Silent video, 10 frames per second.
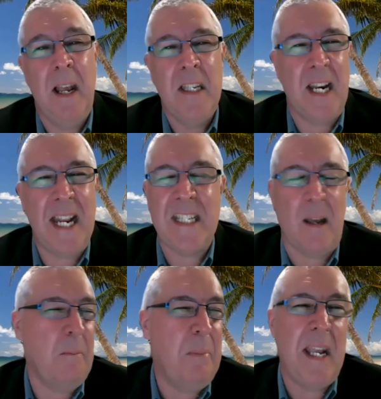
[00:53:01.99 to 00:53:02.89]
So it ends
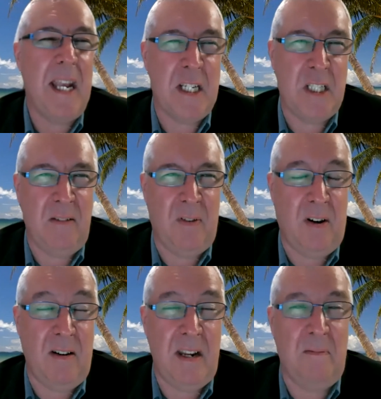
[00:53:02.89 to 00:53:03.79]
up being actually
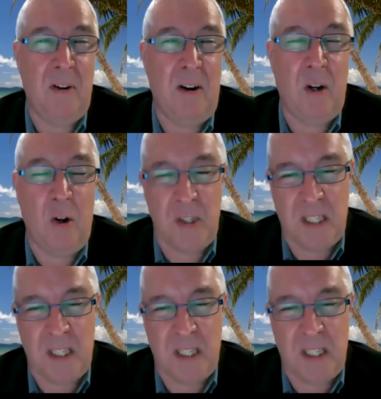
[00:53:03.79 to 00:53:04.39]
very, very cost